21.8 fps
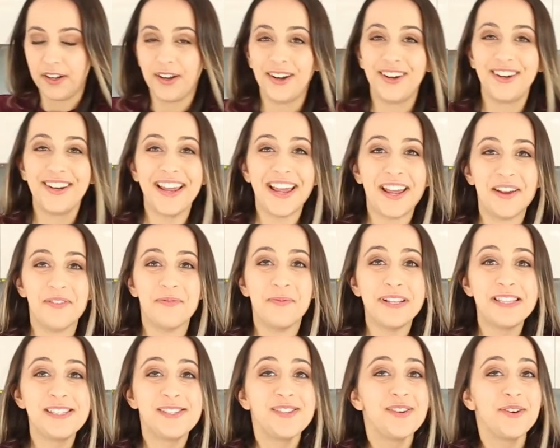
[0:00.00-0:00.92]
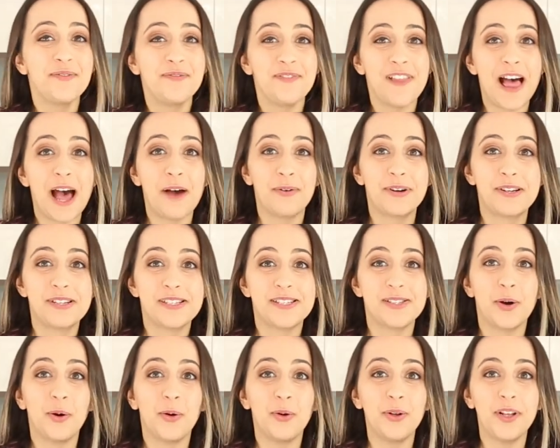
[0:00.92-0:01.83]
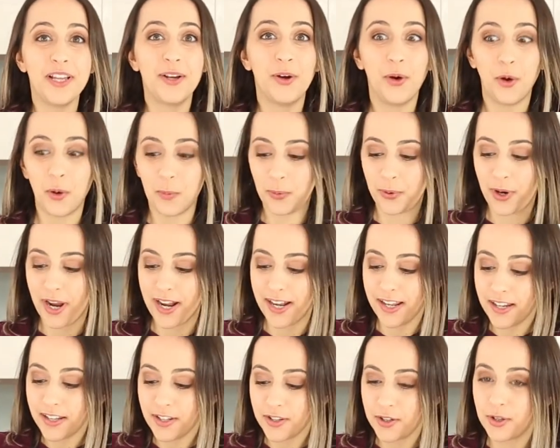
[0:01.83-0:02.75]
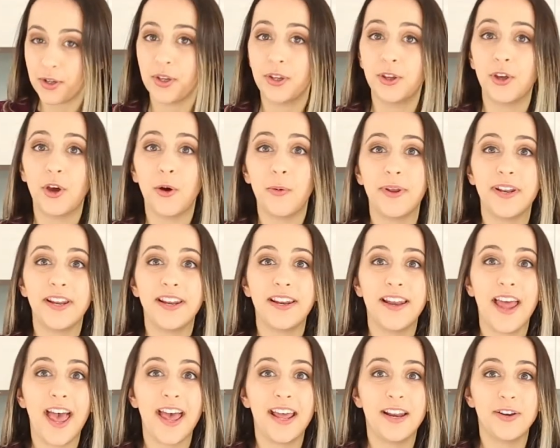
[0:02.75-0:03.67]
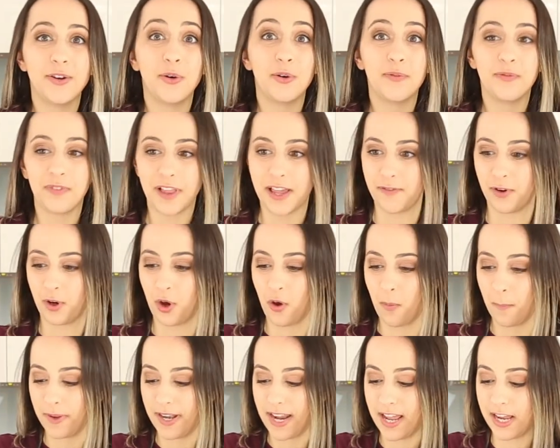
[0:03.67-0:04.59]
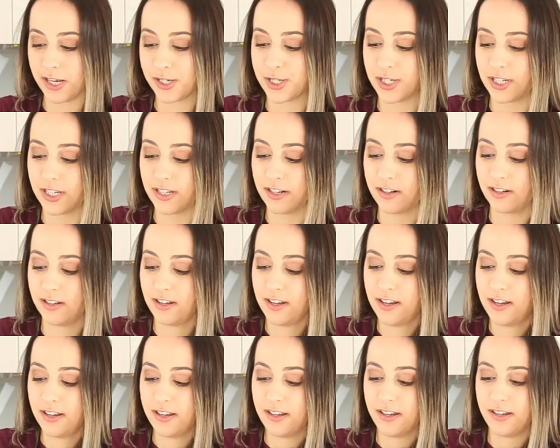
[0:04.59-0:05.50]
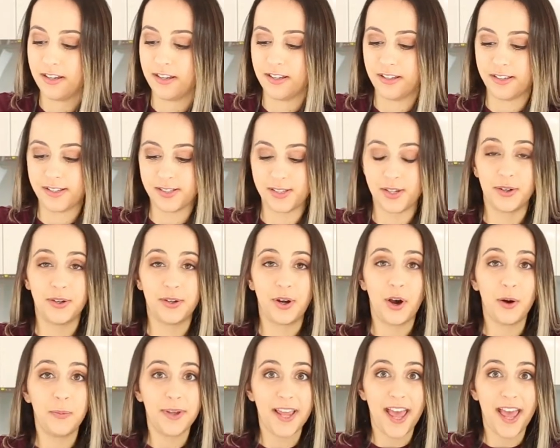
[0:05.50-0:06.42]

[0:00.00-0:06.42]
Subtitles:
Okay, once your flour is all incorporated, you can go in and add your flavour combination. So I'll be